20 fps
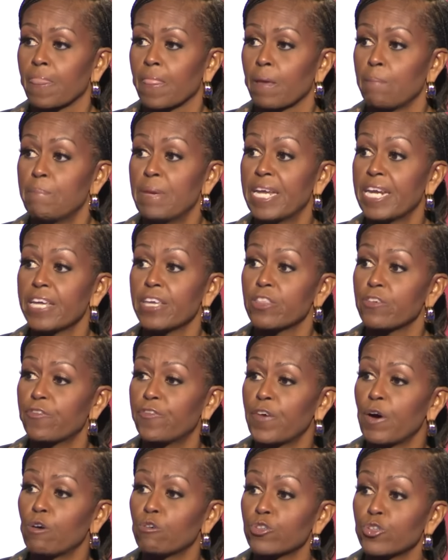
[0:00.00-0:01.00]
Many of the
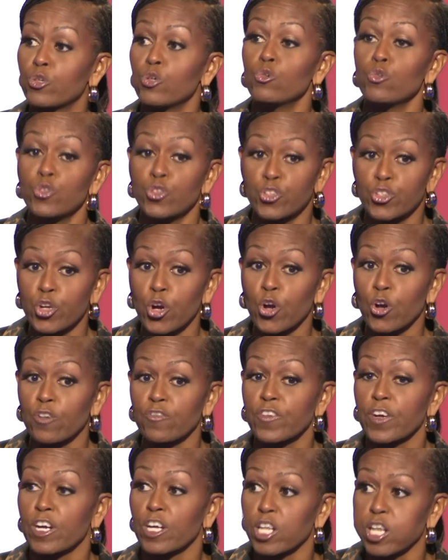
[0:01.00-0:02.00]
folks who
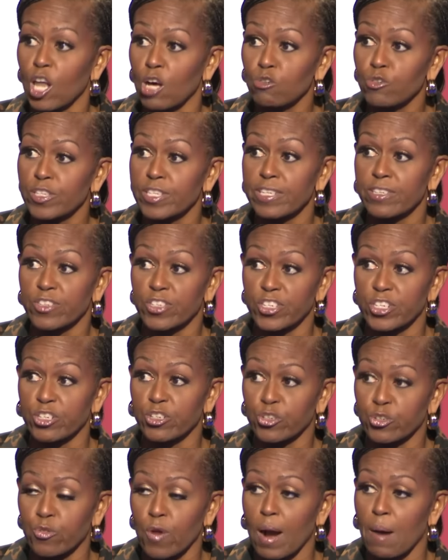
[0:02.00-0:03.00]
served closest to
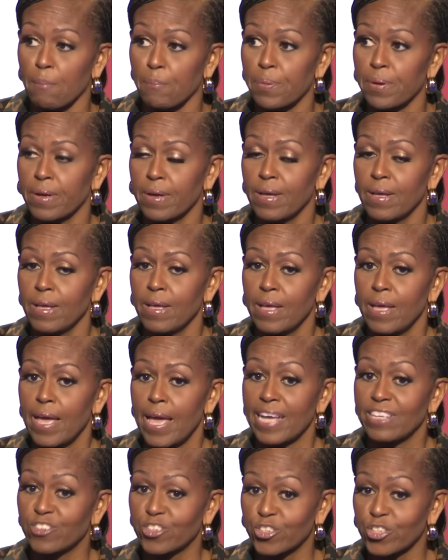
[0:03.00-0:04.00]
Trump
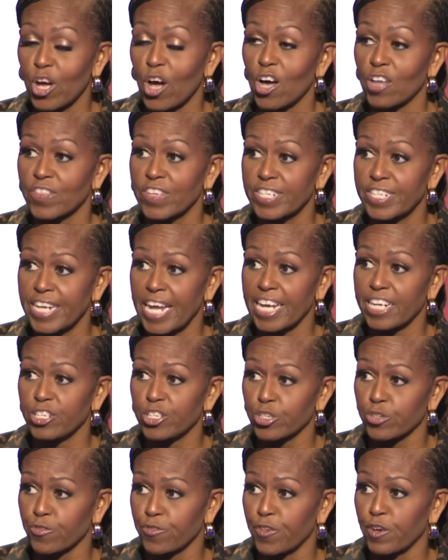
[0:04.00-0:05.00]
and saw the
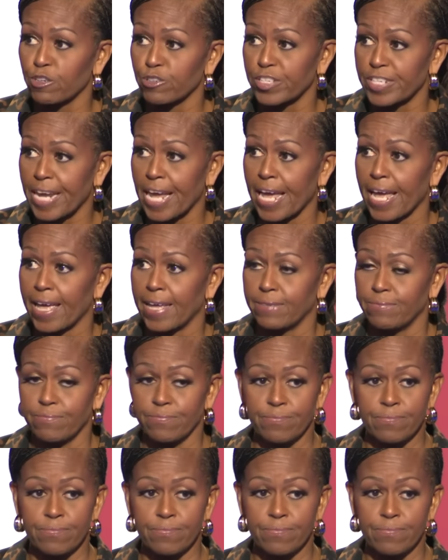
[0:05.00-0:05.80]
danger firsthand.